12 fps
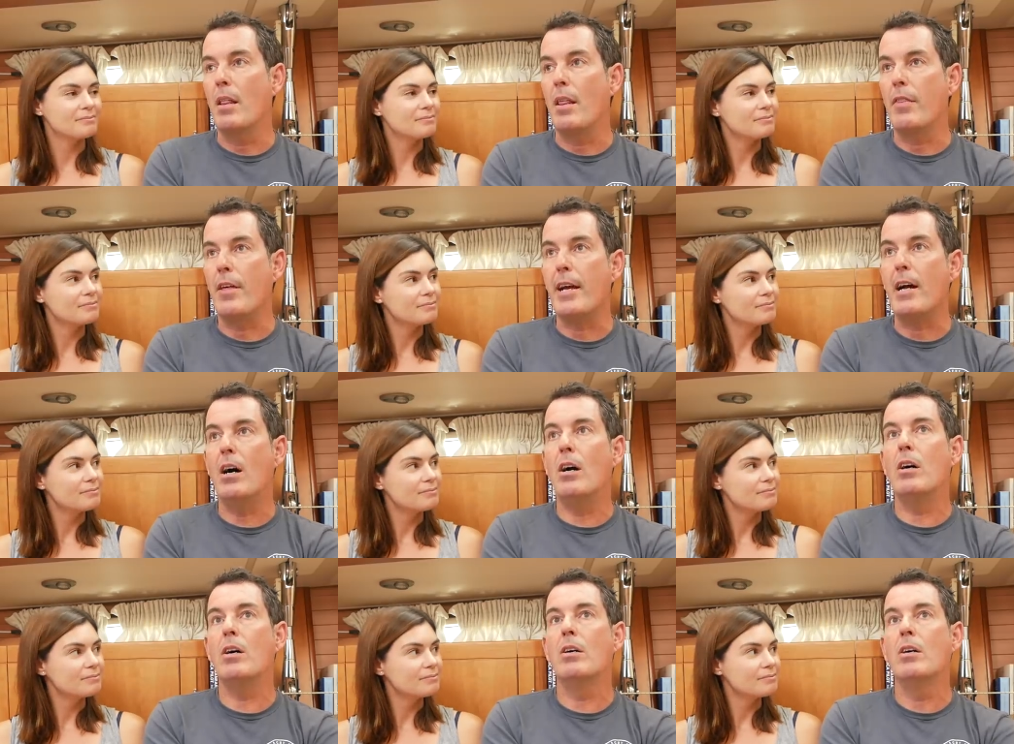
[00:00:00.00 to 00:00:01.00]
Speaker 1: they
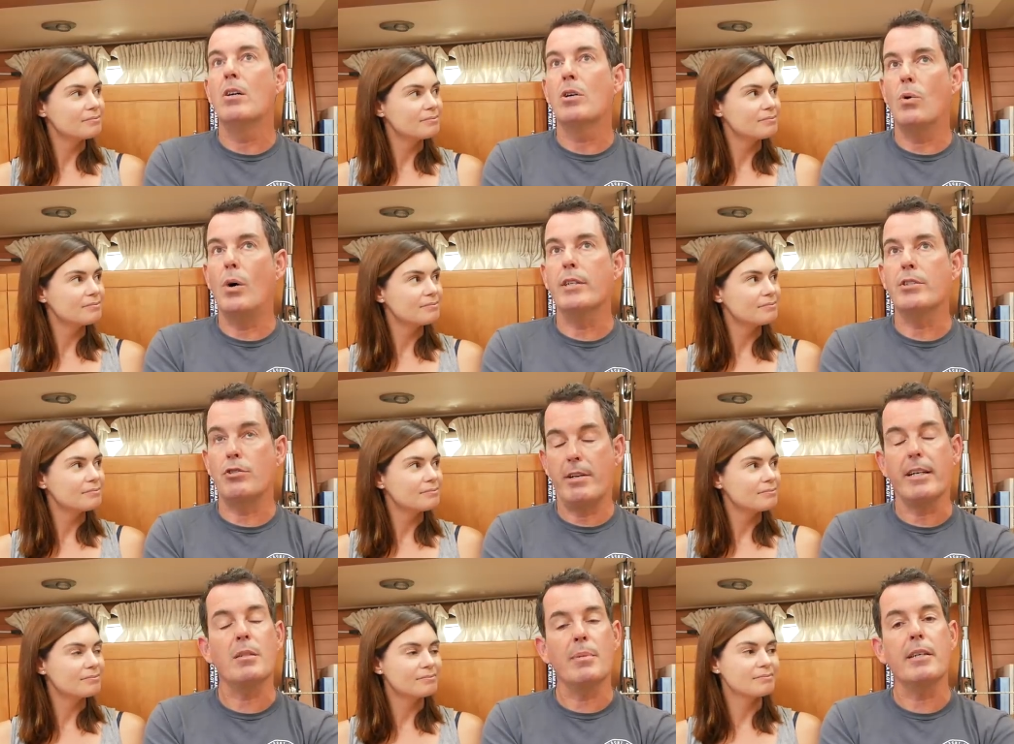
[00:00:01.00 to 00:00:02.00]
are quite
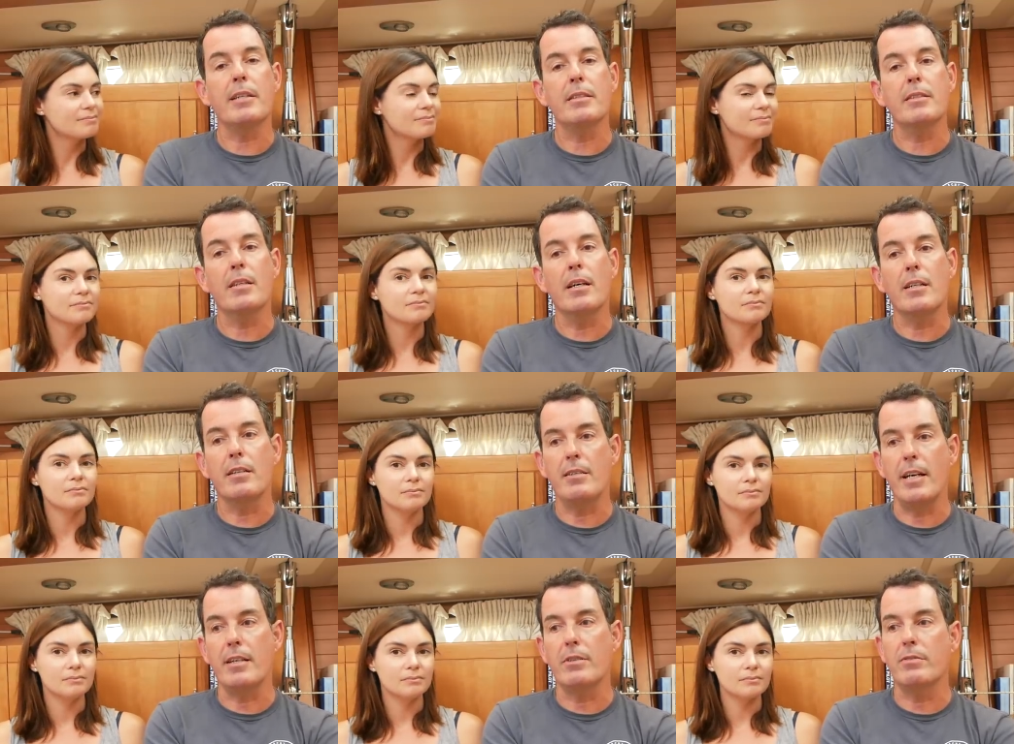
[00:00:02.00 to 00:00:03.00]
strict about it, and I
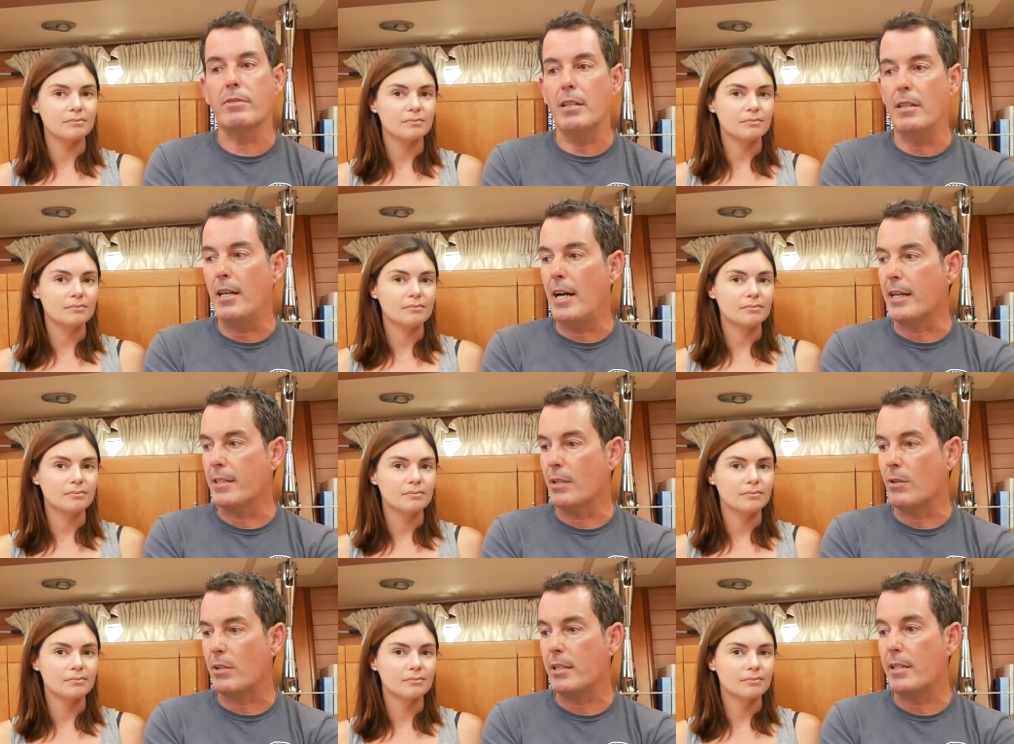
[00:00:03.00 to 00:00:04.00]
think uh,
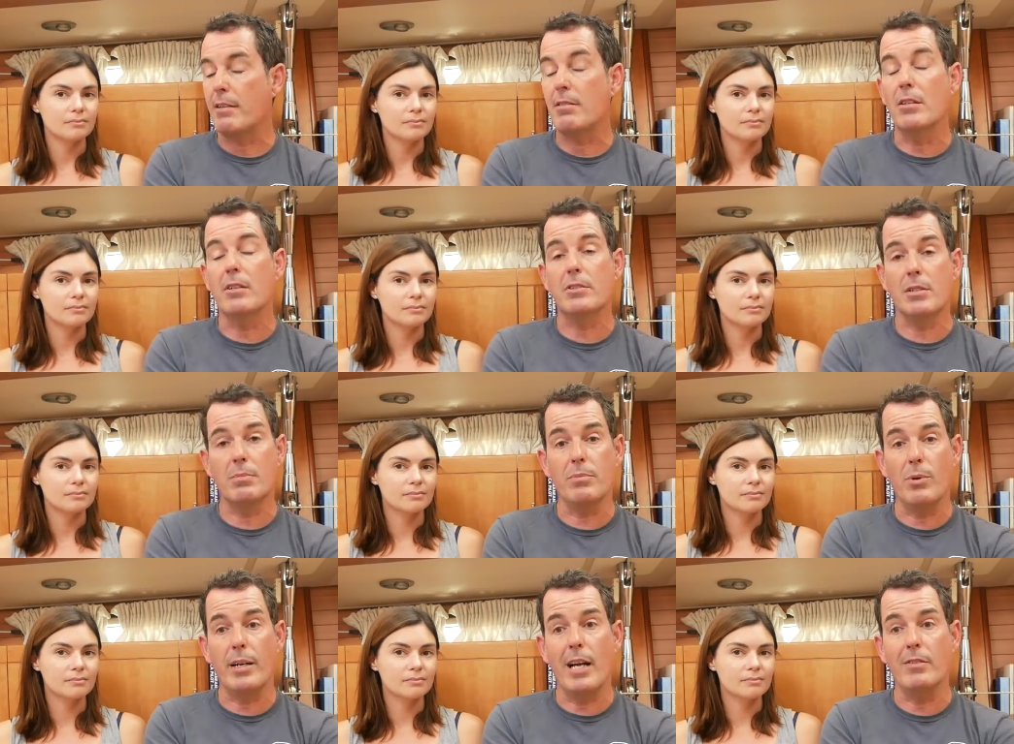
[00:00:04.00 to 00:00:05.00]
anecdotally, there are some
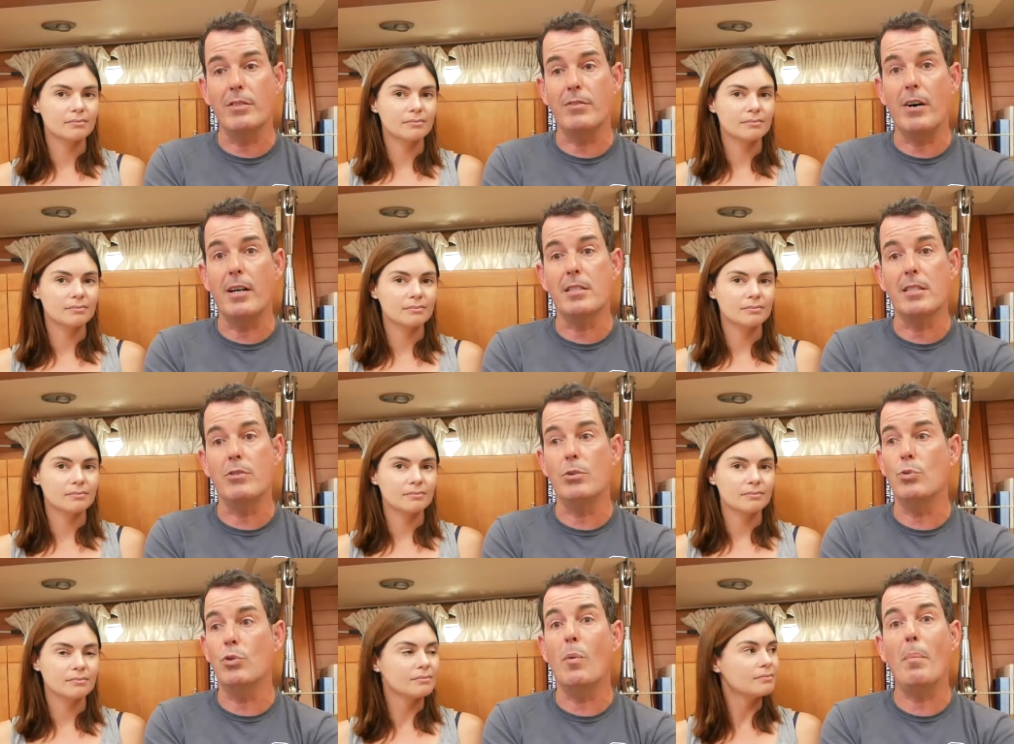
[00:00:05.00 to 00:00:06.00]
quite heavy fines if you
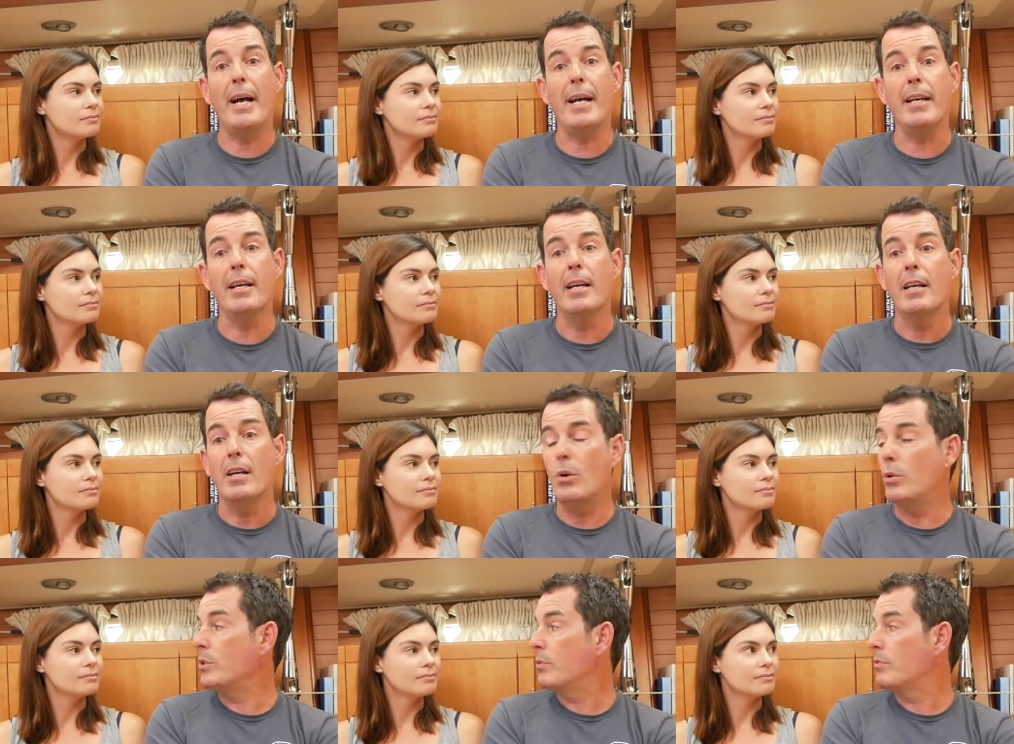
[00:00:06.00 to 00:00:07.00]
do not pay
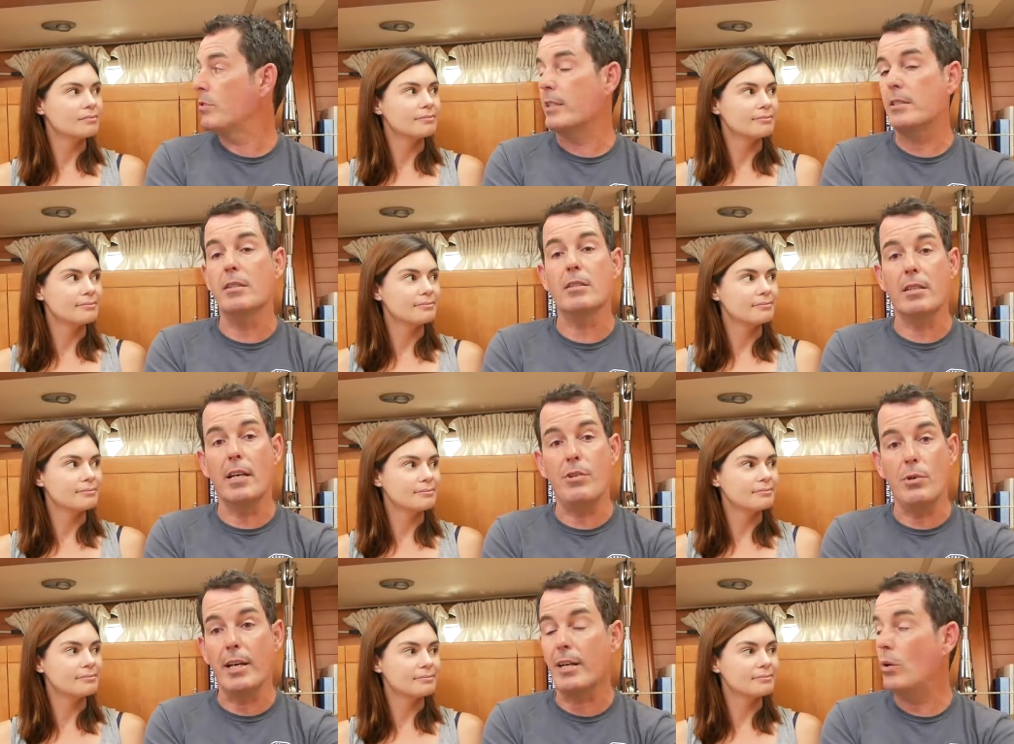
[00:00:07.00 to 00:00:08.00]
or you try to if
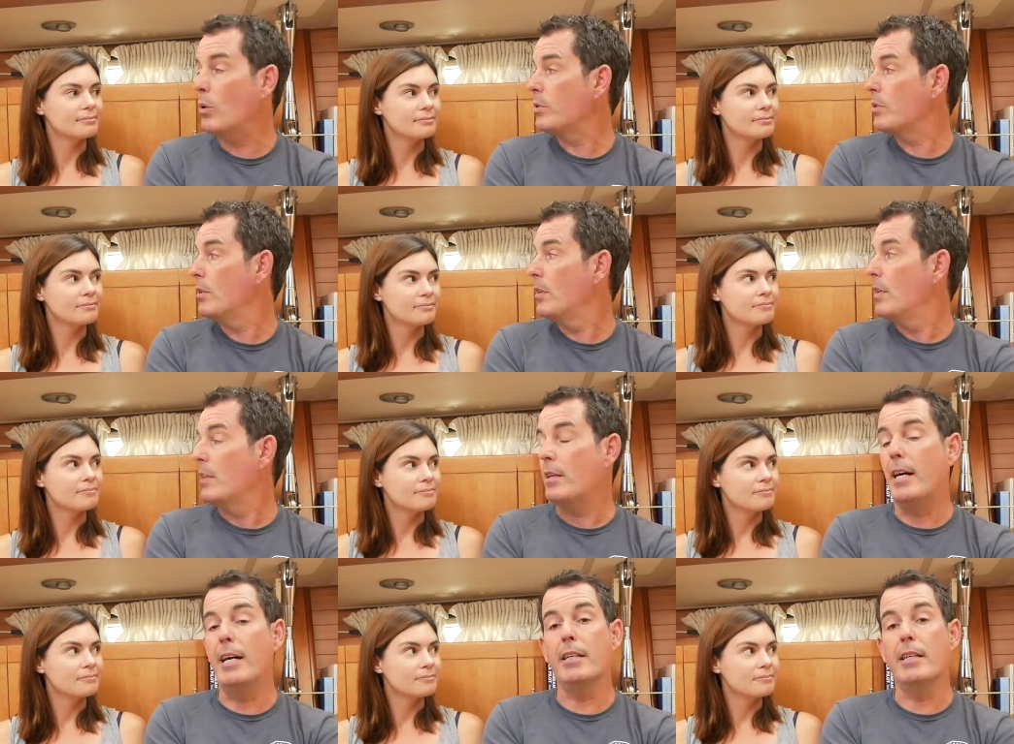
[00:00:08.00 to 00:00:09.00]
you get caught.
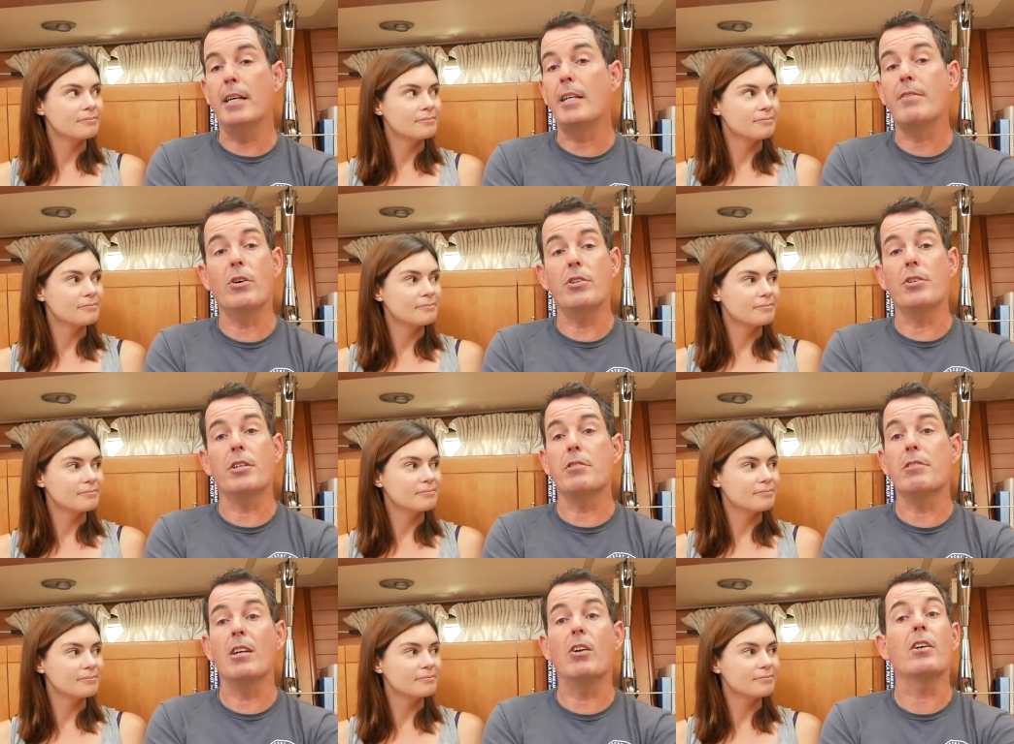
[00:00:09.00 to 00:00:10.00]
Uh, and they've got you because you're
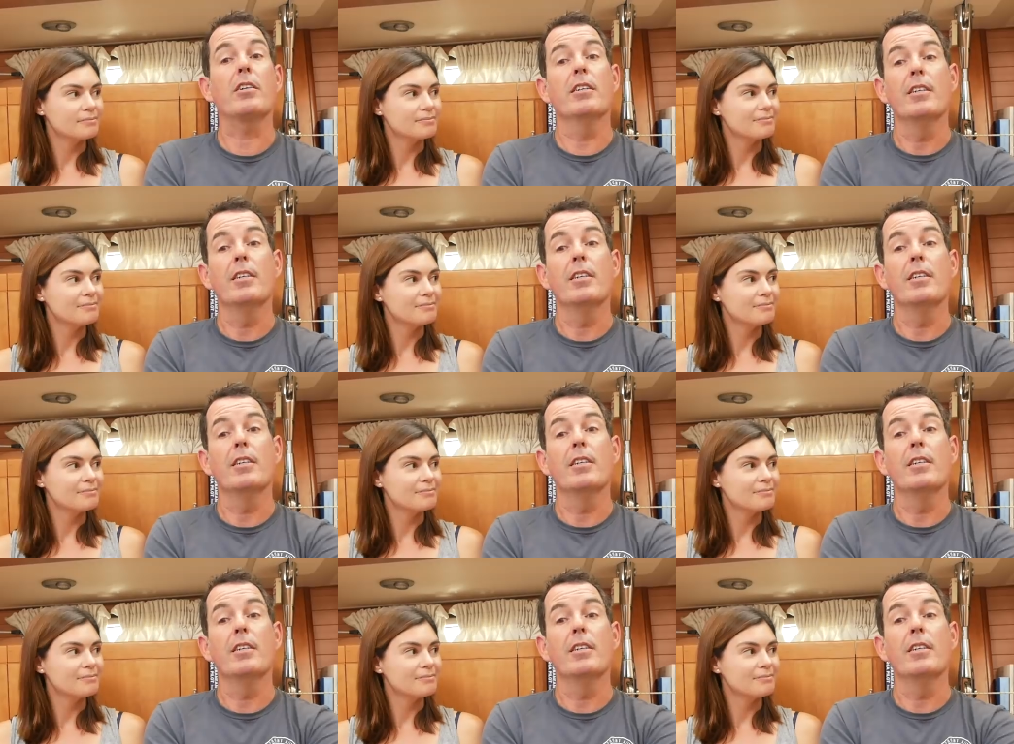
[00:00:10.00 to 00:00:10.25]
in a lock.